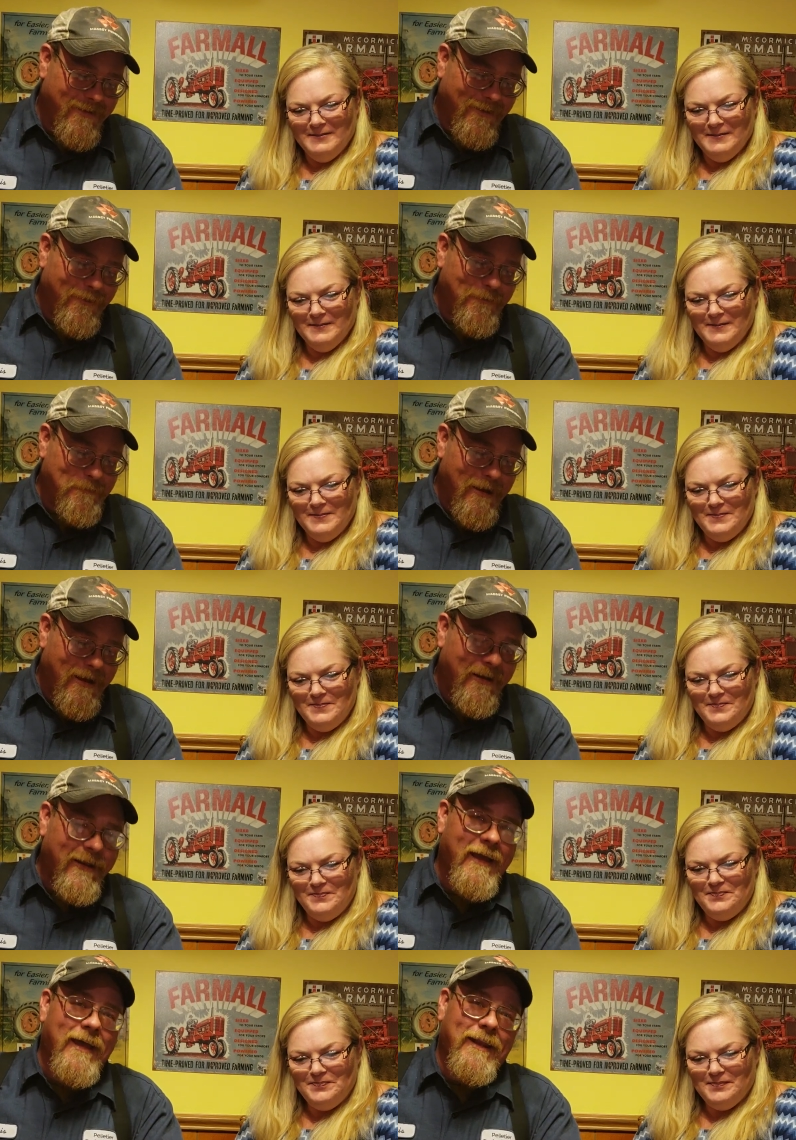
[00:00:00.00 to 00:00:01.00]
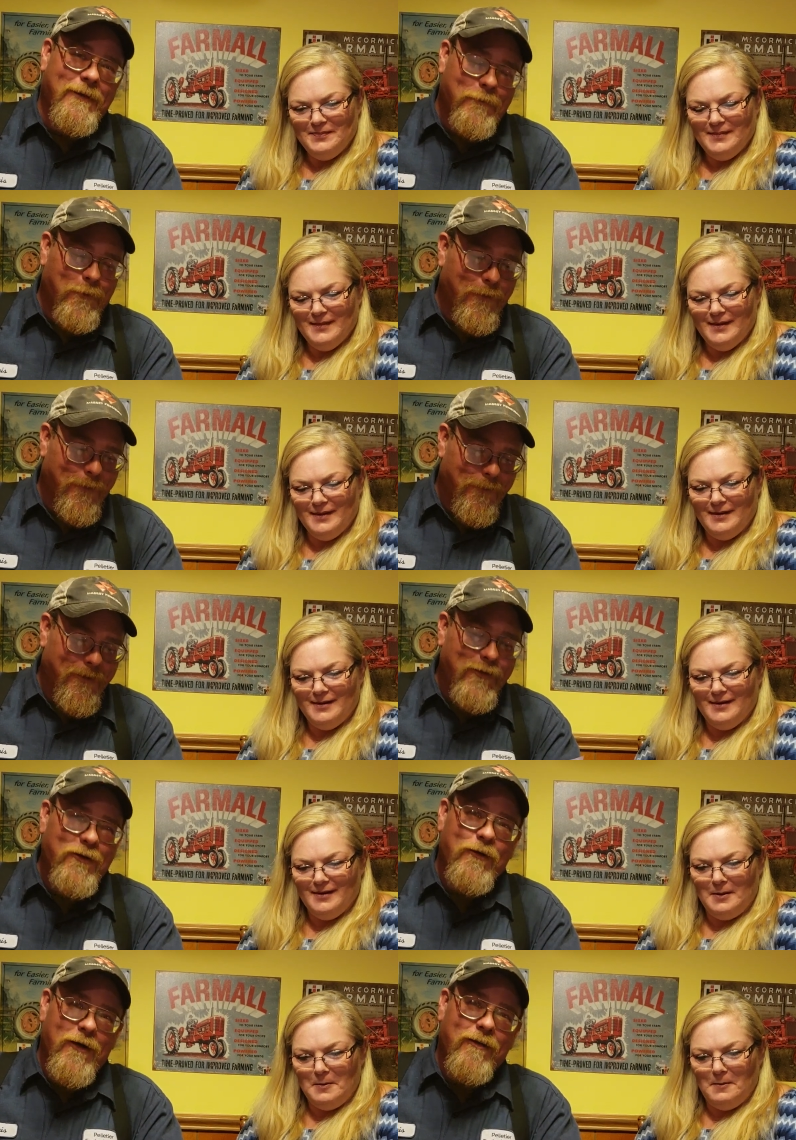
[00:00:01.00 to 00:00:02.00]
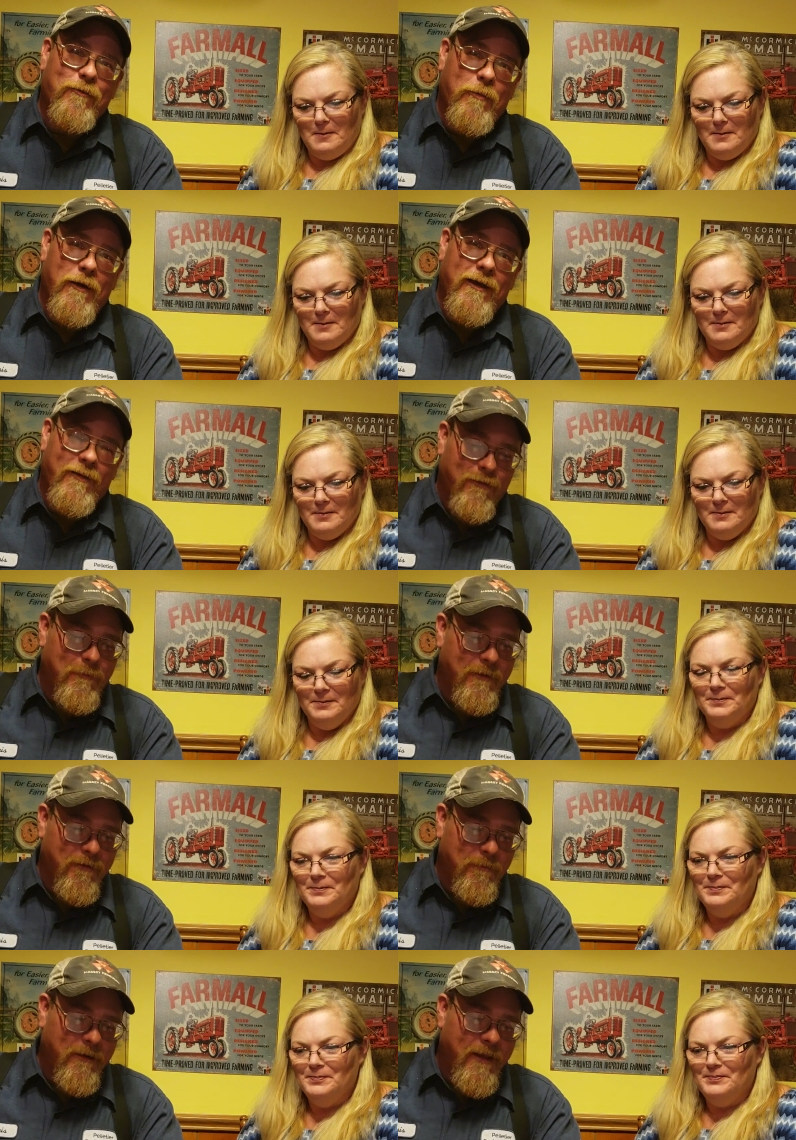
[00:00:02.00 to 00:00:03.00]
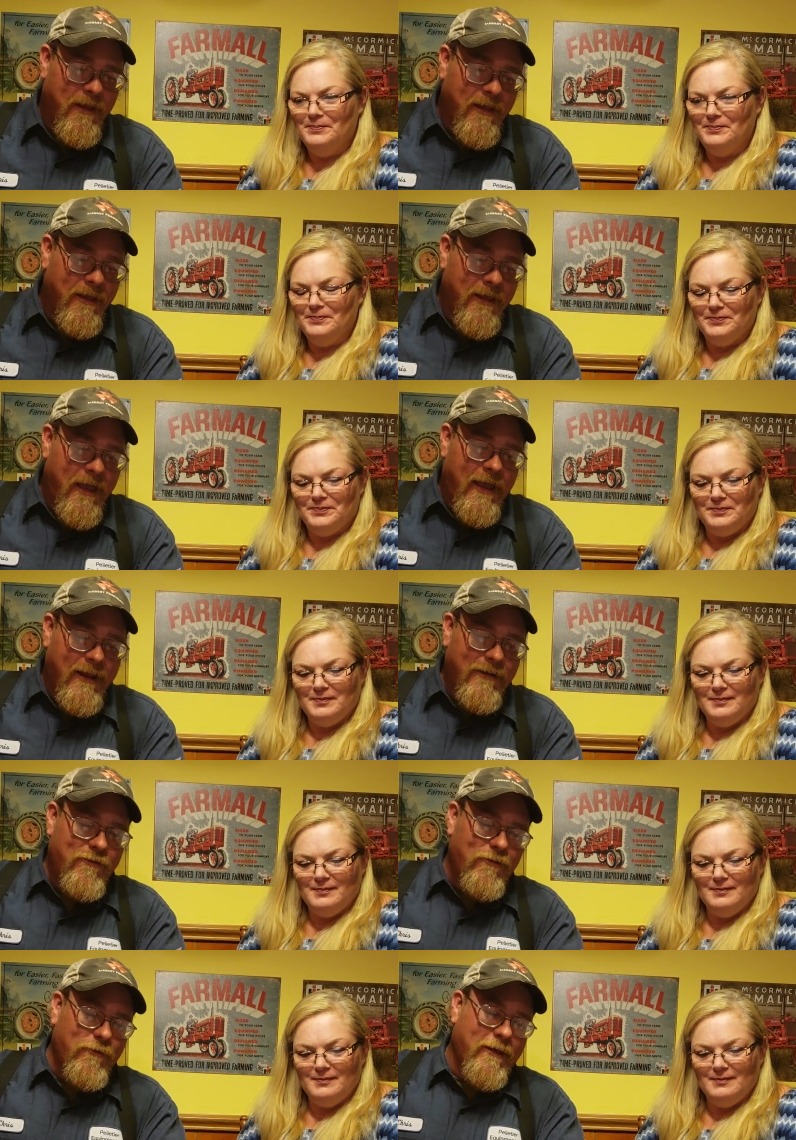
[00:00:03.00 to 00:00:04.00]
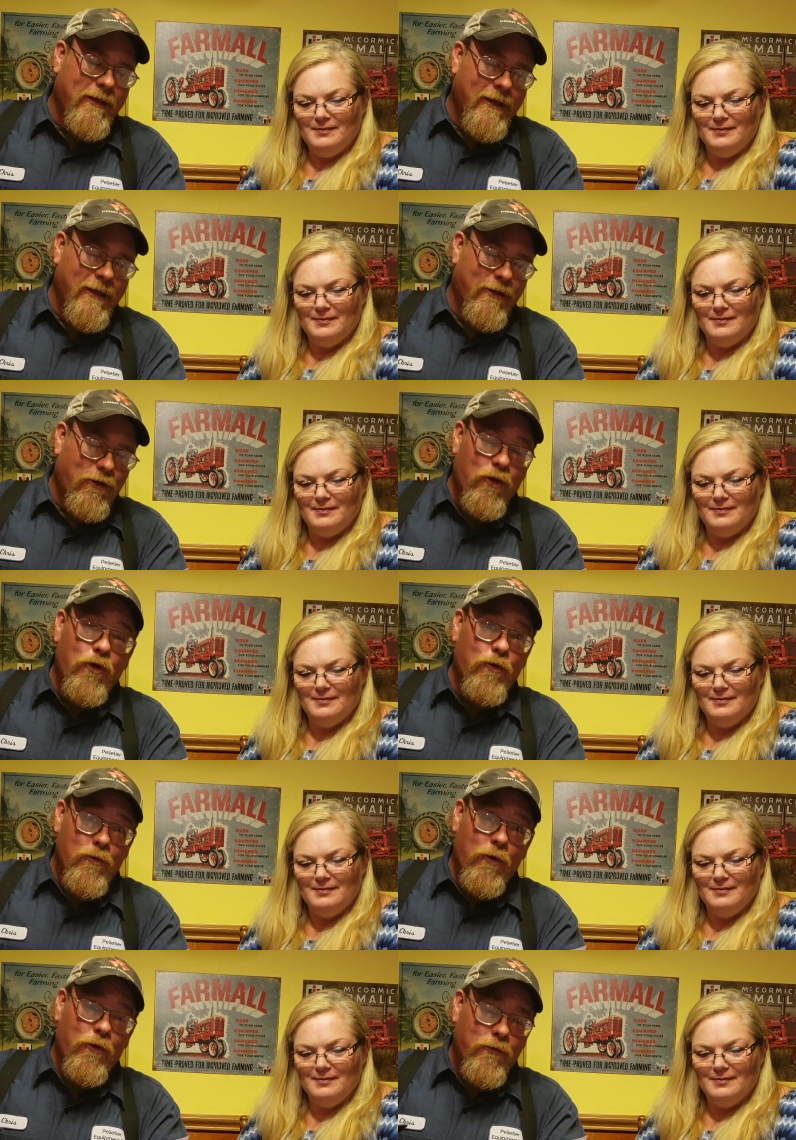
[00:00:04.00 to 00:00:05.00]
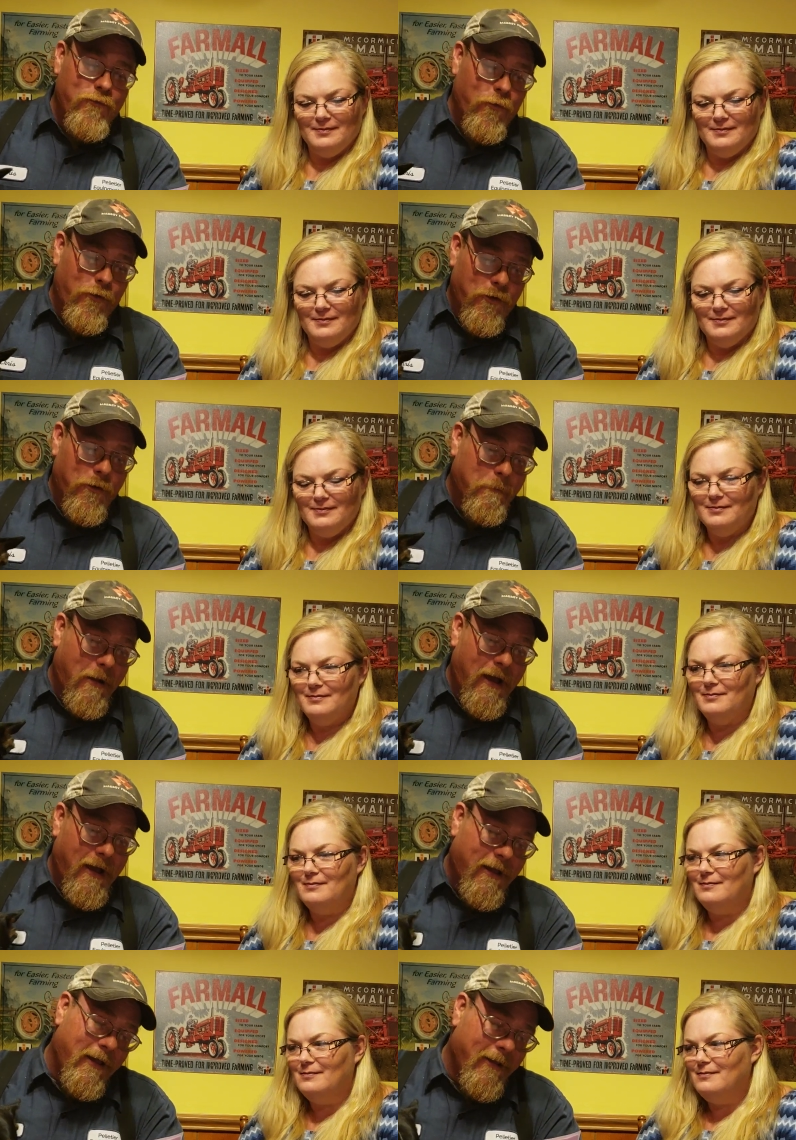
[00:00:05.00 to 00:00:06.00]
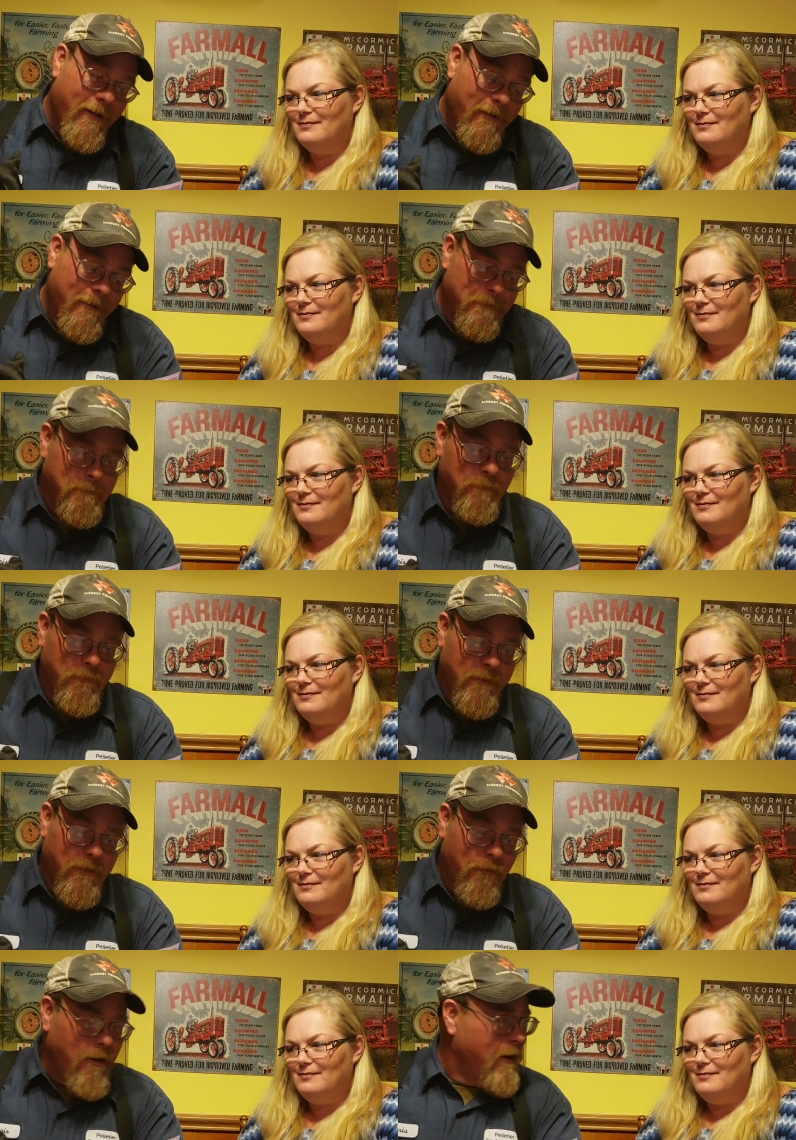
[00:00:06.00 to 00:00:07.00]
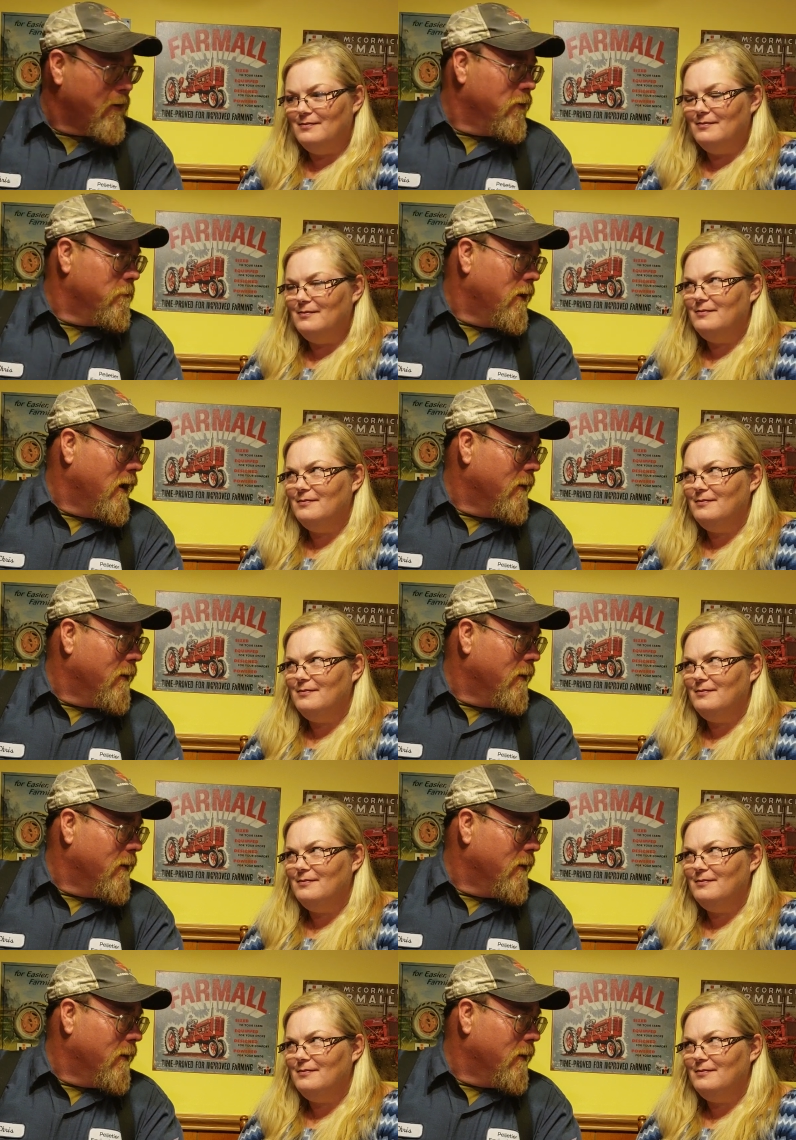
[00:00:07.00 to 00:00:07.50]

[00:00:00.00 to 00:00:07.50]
Speaker 1: Goodbye. Now, how in the world are you going to explain something? How did you get hooroo for goodbye? Right, it could be an